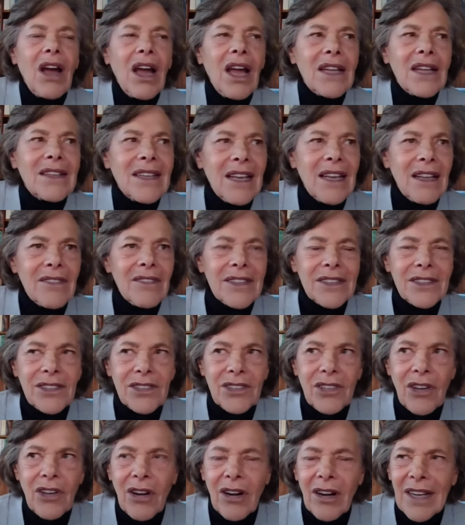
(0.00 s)
I tell this
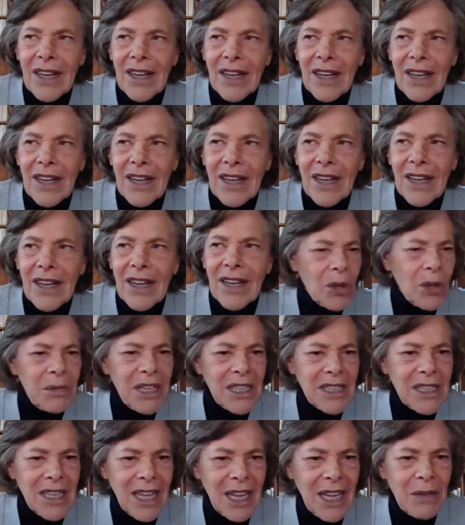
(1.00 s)
story, I've told it
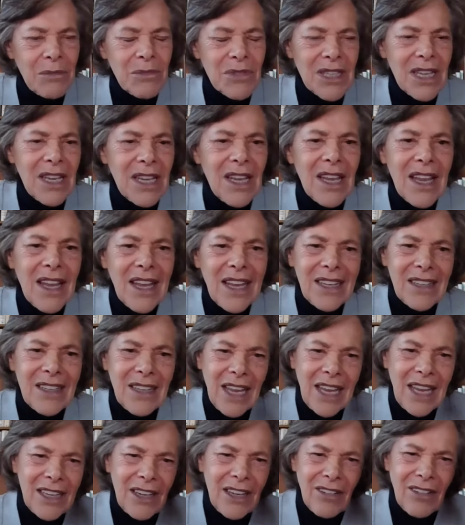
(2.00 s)
so many times,
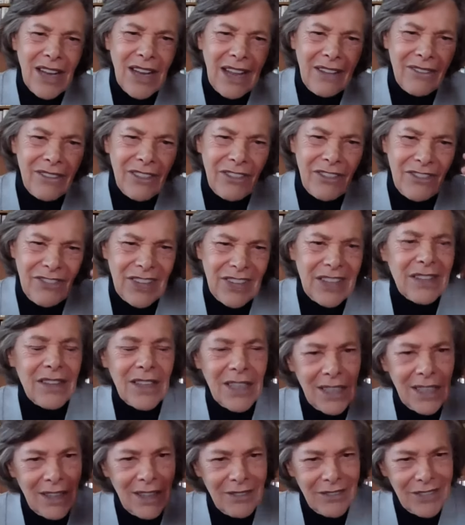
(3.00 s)
I don't have a
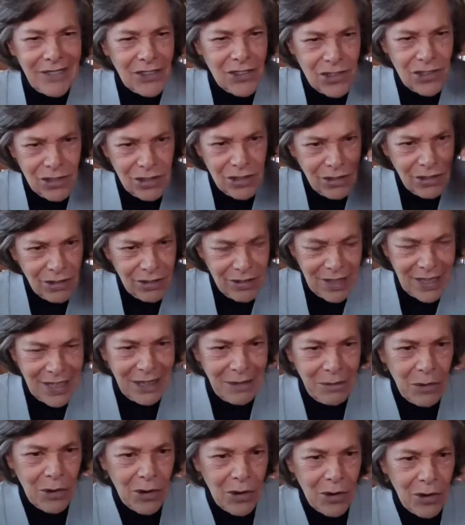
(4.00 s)
feeling of its truth
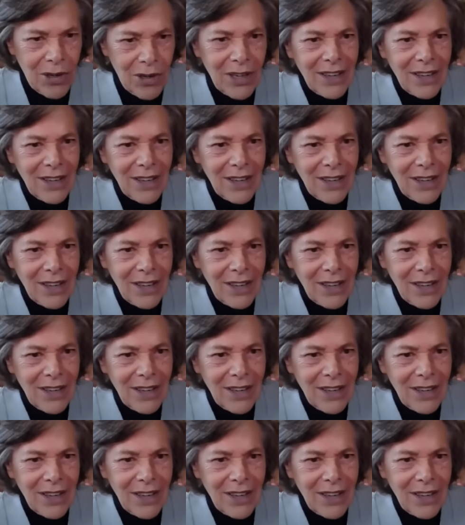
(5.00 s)
anymore,